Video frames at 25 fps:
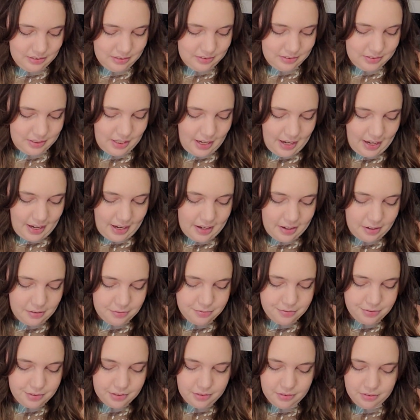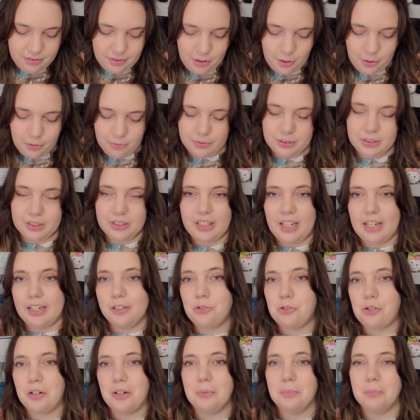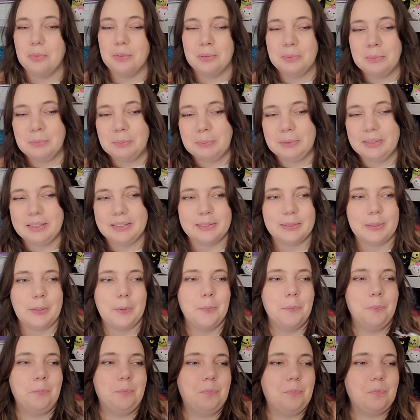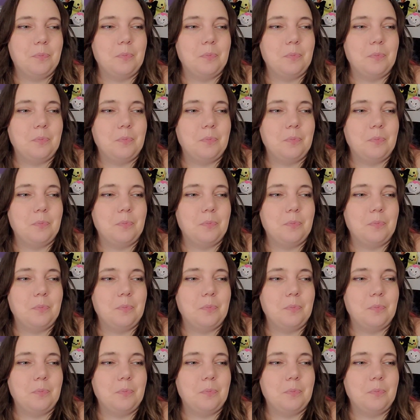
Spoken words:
to have over that trip. So,